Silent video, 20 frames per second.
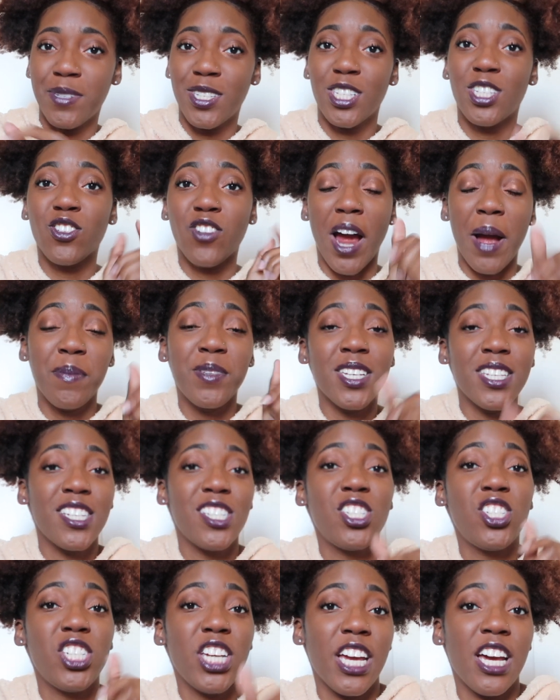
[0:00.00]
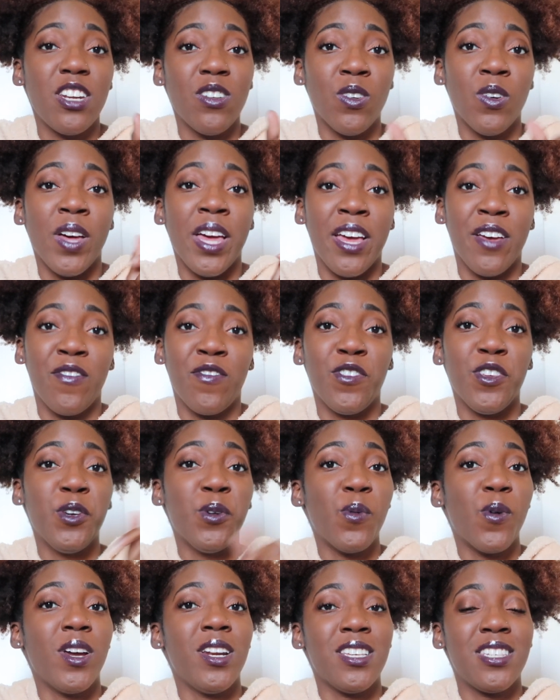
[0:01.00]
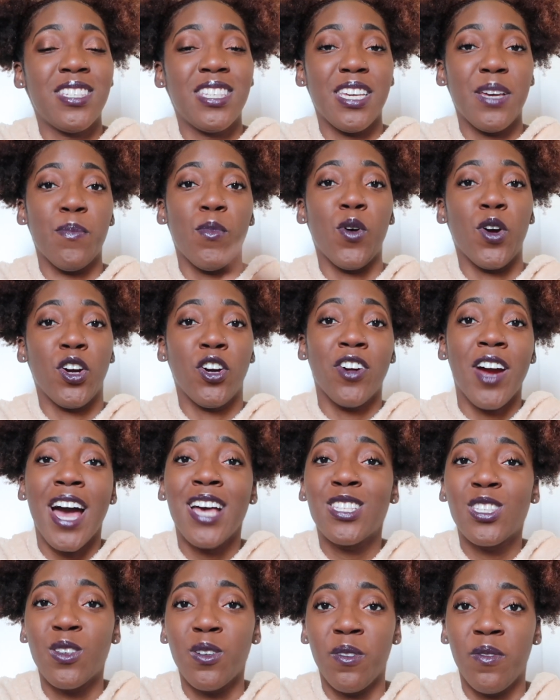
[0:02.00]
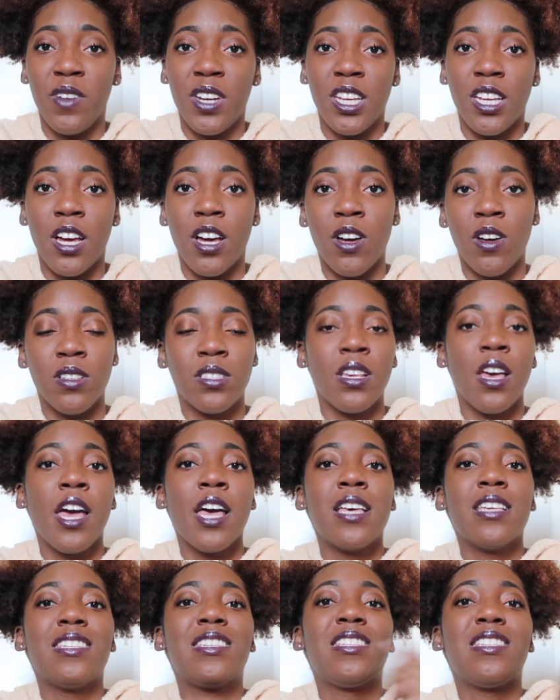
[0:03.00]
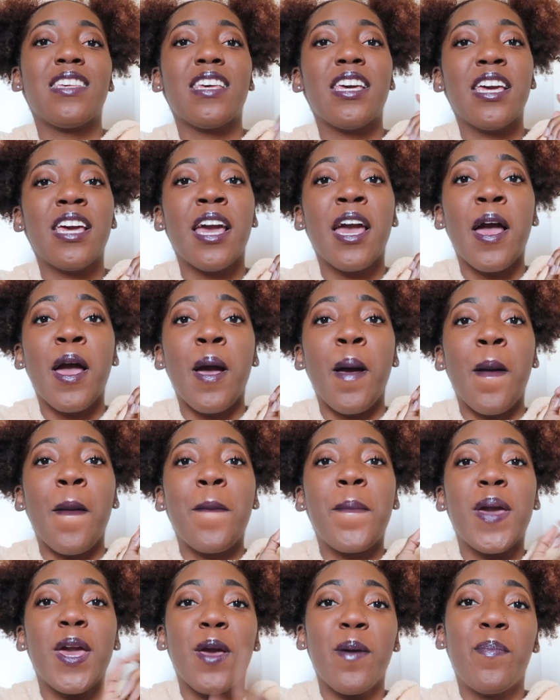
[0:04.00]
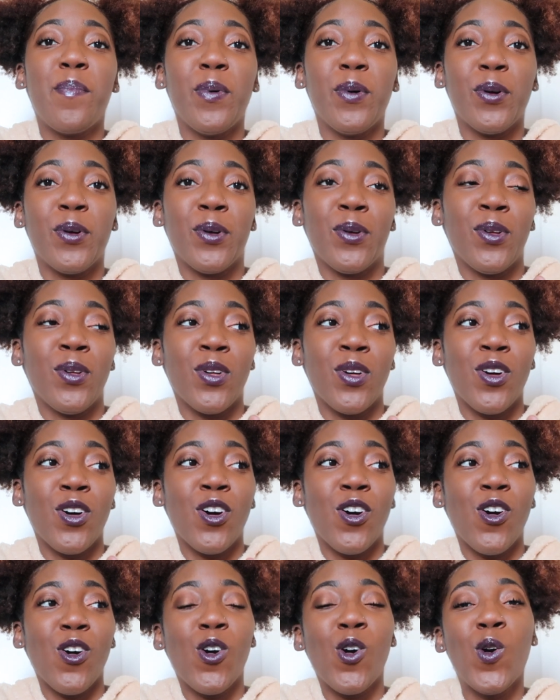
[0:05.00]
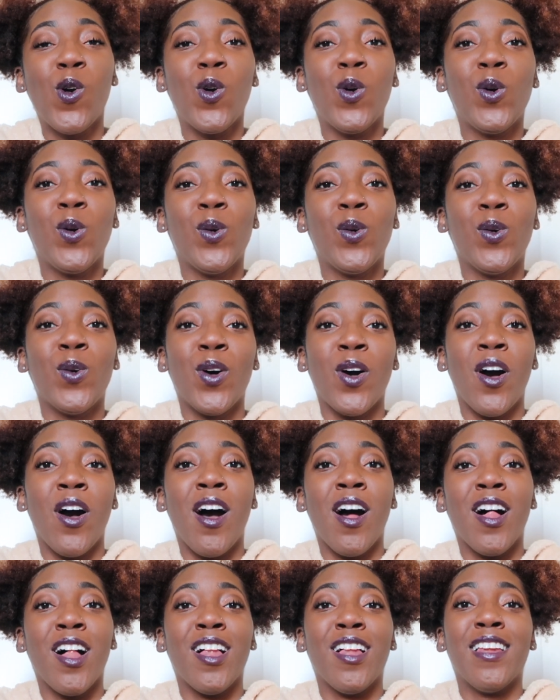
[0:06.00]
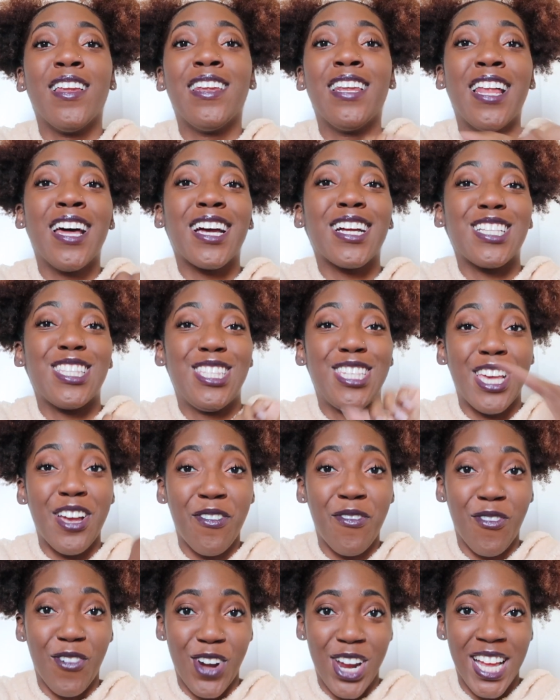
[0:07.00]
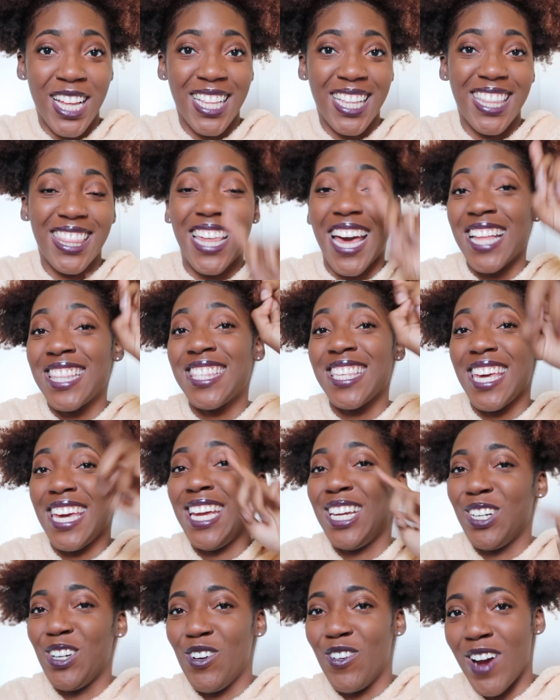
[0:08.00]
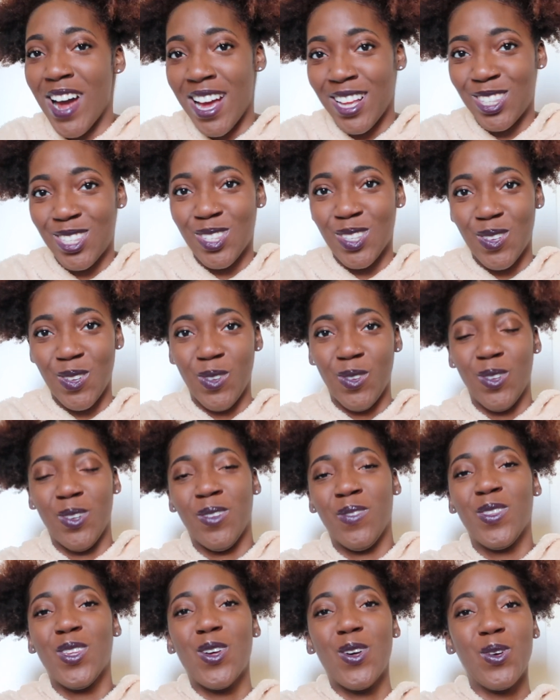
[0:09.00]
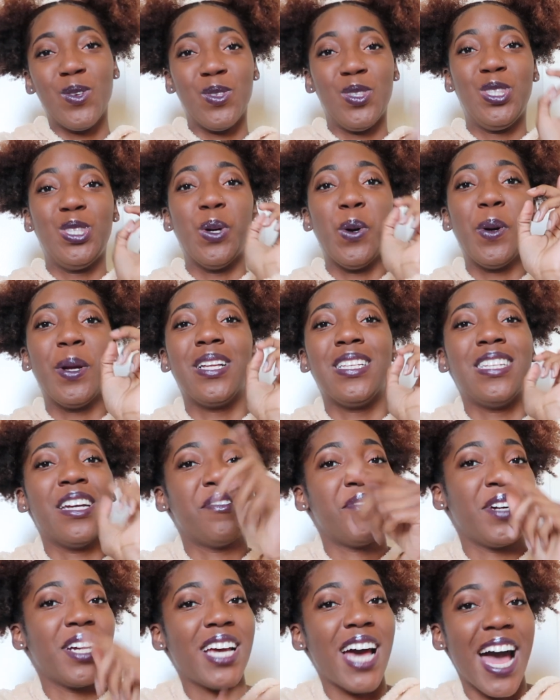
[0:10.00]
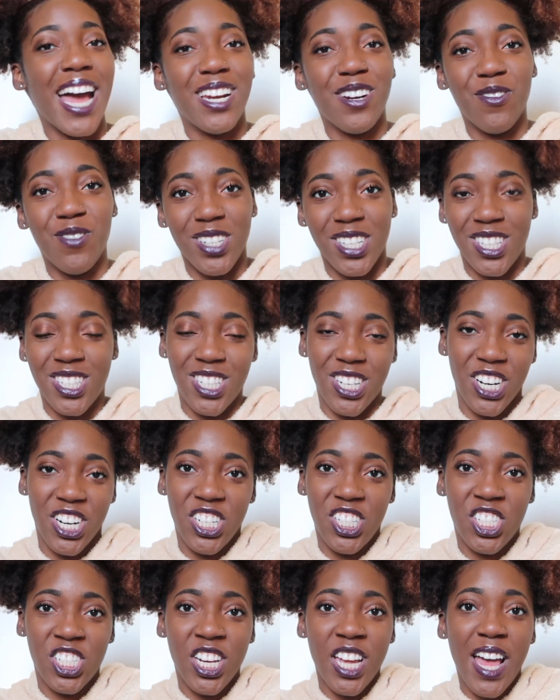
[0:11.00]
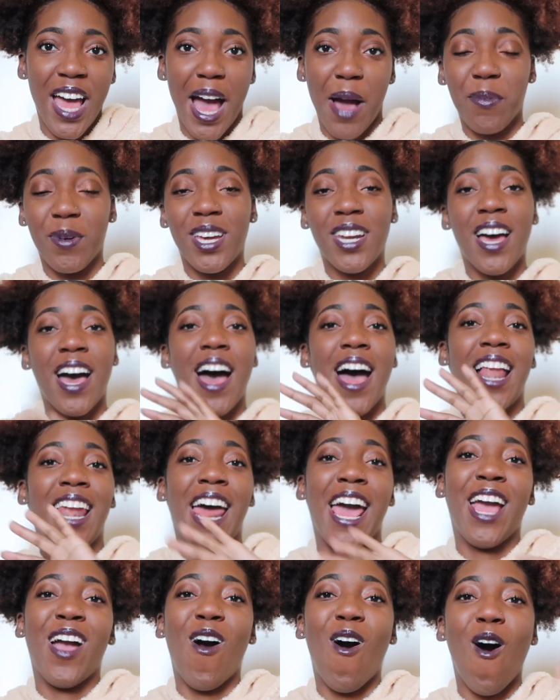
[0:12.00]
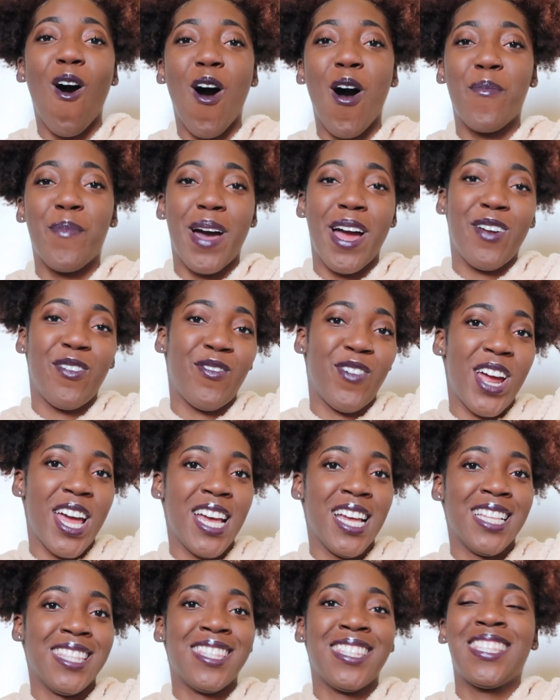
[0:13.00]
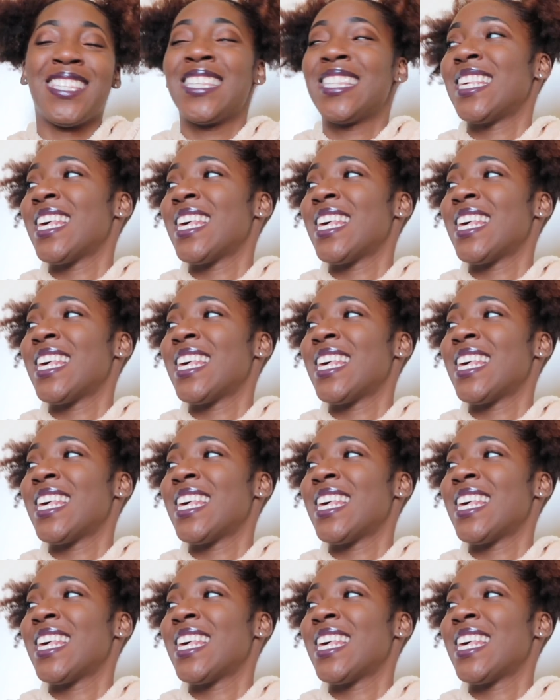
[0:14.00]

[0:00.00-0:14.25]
Subscribe to this channel if you want to see more grad school videos, see people who look different that's in grad school, who's doing different kind of research. I'm gonna highlight all my friends